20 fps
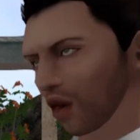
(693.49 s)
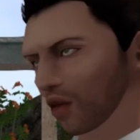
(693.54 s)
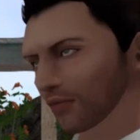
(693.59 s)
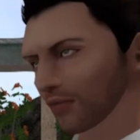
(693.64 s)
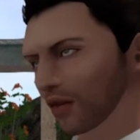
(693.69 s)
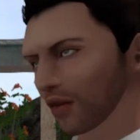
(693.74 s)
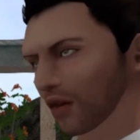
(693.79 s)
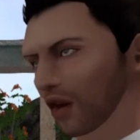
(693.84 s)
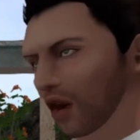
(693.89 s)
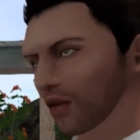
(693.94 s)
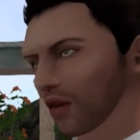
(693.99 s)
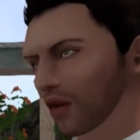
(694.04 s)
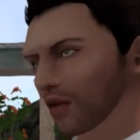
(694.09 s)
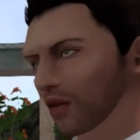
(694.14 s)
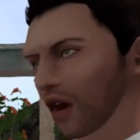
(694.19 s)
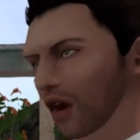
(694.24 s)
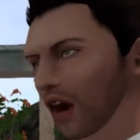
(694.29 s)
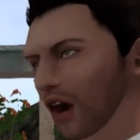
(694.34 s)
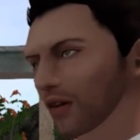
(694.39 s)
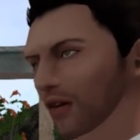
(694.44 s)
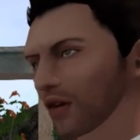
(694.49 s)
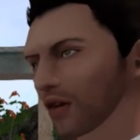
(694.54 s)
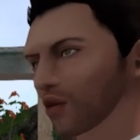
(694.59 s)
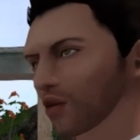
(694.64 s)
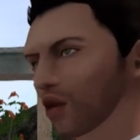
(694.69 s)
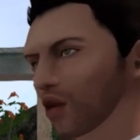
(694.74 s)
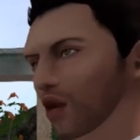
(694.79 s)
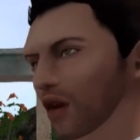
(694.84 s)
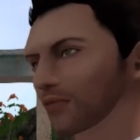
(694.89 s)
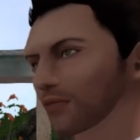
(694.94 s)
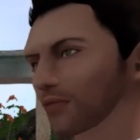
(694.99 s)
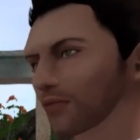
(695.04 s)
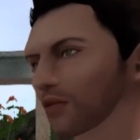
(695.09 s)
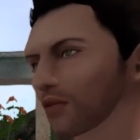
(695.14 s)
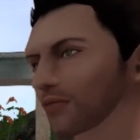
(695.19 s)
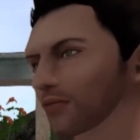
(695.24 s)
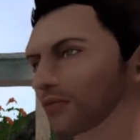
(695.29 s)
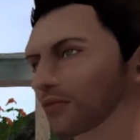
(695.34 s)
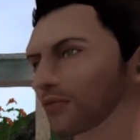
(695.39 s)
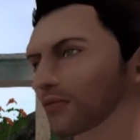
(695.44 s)
So very likely,
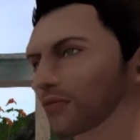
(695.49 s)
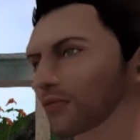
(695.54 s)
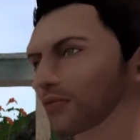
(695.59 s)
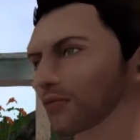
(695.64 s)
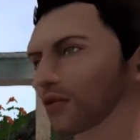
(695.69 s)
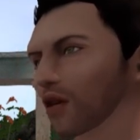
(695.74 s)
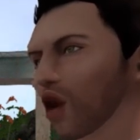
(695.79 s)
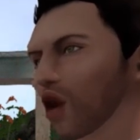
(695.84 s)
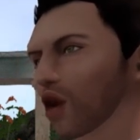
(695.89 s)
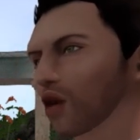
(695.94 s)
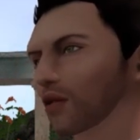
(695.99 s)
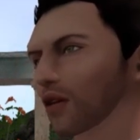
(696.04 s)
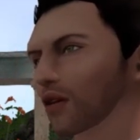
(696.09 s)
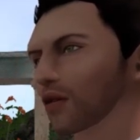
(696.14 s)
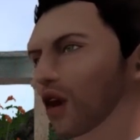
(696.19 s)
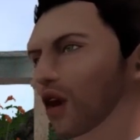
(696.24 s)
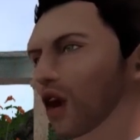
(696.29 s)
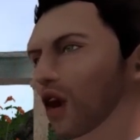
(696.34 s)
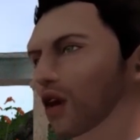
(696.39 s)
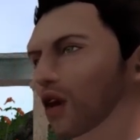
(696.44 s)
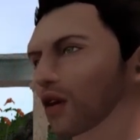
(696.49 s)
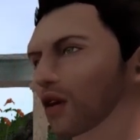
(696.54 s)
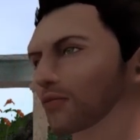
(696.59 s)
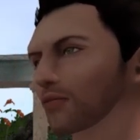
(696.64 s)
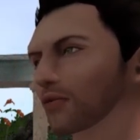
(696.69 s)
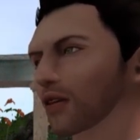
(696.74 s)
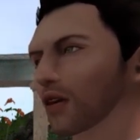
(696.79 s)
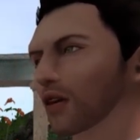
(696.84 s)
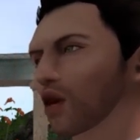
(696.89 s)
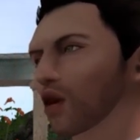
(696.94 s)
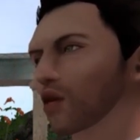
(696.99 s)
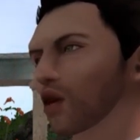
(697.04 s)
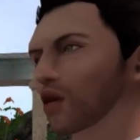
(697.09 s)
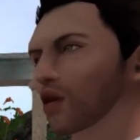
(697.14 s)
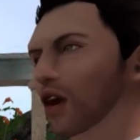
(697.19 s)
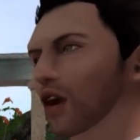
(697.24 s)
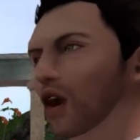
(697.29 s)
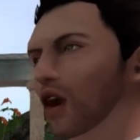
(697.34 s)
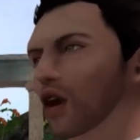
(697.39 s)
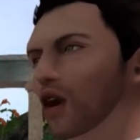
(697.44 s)
those individuals will go to a
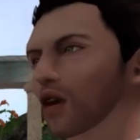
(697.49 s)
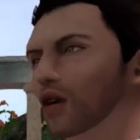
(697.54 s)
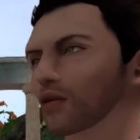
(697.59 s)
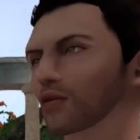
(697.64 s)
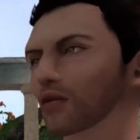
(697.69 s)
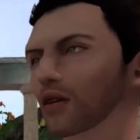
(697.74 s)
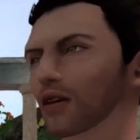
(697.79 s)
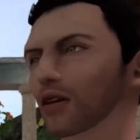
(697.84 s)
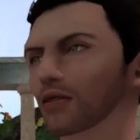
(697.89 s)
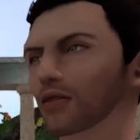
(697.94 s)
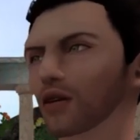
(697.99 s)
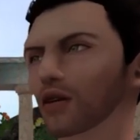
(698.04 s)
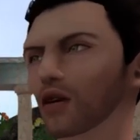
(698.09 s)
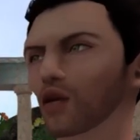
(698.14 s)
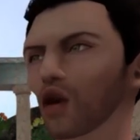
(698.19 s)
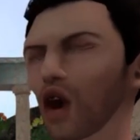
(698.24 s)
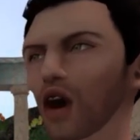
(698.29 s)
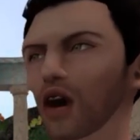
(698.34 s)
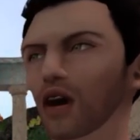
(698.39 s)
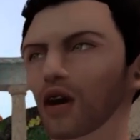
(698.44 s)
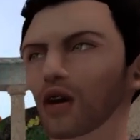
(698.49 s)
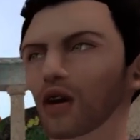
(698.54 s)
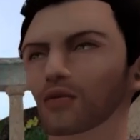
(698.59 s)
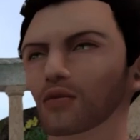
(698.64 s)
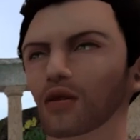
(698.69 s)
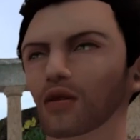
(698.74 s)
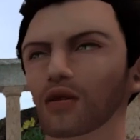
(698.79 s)
nursing home or care home.